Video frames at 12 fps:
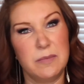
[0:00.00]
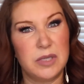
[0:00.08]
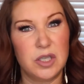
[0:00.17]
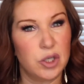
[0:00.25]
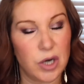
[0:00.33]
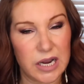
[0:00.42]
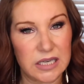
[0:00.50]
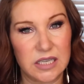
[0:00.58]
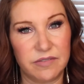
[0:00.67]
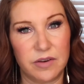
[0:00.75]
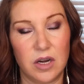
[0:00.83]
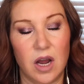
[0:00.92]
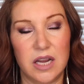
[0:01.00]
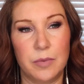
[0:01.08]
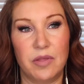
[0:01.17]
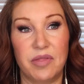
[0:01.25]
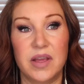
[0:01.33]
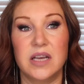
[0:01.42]
tips and tricks if you
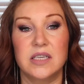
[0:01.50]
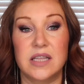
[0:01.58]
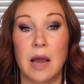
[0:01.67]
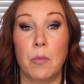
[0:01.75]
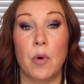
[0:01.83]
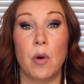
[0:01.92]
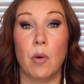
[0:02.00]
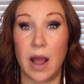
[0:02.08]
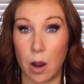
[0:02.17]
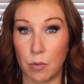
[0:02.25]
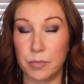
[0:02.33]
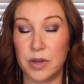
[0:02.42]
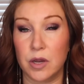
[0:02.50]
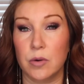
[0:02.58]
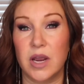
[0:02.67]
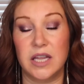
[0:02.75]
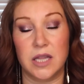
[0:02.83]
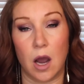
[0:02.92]
like, but things that will help
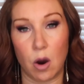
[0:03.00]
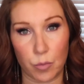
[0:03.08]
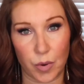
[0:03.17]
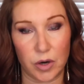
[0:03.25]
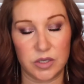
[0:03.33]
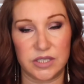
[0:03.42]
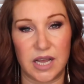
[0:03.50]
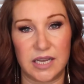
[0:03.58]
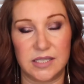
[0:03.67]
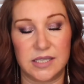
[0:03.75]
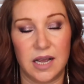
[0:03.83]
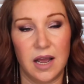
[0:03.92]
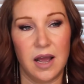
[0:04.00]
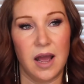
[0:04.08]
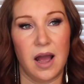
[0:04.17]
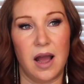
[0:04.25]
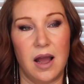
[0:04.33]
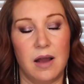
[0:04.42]
you in the whole process.
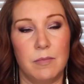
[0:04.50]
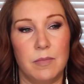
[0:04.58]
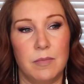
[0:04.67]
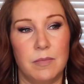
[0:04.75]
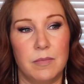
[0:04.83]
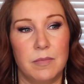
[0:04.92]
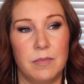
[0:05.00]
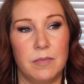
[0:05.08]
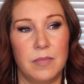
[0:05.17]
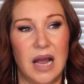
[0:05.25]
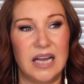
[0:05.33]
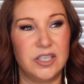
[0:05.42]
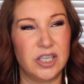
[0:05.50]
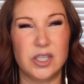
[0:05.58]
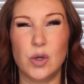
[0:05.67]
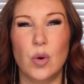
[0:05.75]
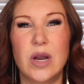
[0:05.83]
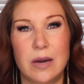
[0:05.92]
And
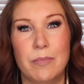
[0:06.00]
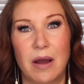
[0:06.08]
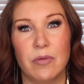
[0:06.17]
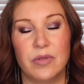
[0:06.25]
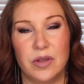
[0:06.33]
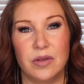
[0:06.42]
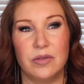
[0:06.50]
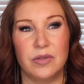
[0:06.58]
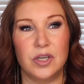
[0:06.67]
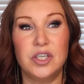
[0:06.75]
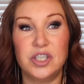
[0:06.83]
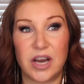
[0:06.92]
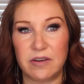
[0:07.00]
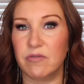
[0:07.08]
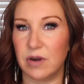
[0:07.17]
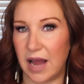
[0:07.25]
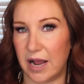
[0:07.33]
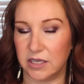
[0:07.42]
just talking about the
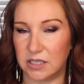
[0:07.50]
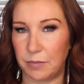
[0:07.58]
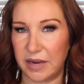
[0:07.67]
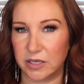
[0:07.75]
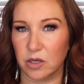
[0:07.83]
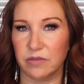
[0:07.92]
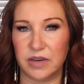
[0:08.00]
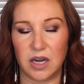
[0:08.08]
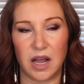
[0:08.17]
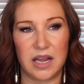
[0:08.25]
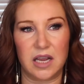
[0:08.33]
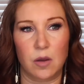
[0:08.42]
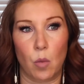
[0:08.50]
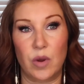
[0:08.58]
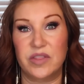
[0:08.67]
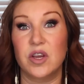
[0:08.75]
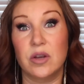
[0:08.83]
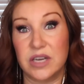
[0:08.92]
general aspects of it, like
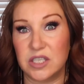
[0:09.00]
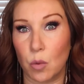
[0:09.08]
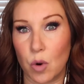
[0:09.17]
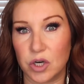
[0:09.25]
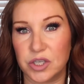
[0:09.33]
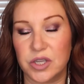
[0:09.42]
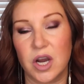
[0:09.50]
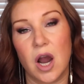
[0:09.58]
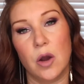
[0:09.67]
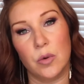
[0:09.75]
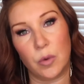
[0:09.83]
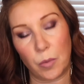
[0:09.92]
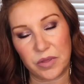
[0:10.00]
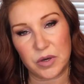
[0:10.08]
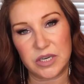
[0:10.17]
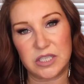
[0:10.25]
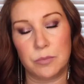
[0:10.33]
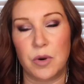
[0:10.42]
whether you need to wash the coat, whether
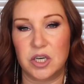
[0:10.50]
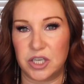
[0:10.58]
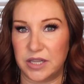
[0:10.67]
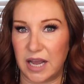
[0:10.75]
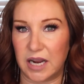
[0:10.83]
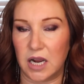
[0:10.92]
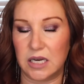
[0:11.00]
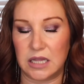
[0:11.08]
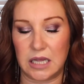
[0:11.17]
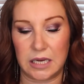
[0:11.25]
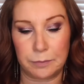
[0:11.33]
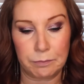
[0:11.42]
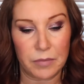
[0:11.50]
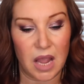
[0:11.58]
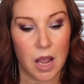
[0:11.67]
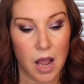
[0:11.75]
you need to brush it, that kind of thing.